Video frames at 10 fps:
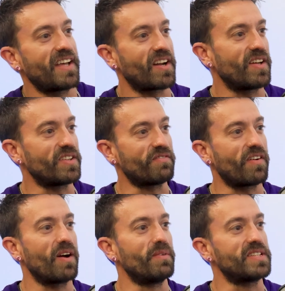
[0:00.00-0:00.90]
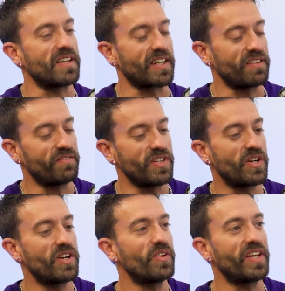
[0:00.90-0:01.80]
that on the farm. It's like, if you
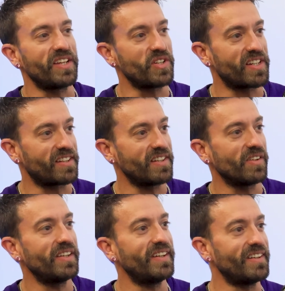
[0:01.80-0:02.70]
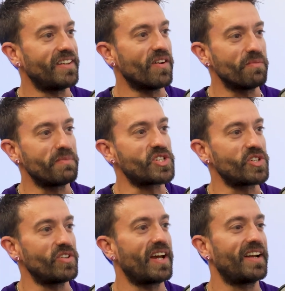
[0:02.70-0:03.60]
don't know that you can kill it, don't be
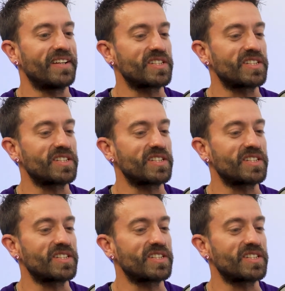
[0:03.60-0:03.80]
shooting at it.